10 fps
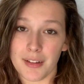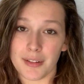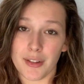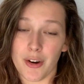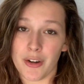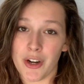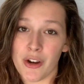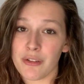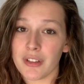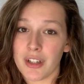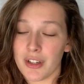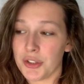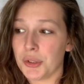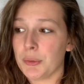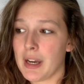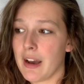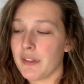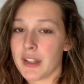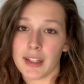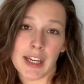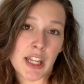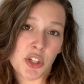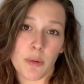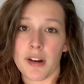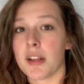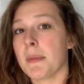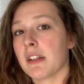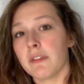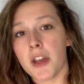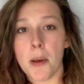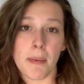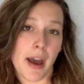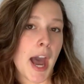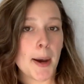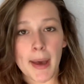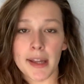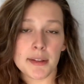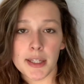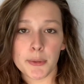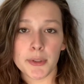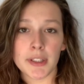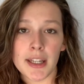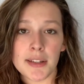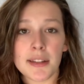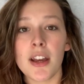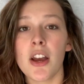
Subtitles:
So, you know, you have this lady, she wants to make a film about how bad SeaWorld is.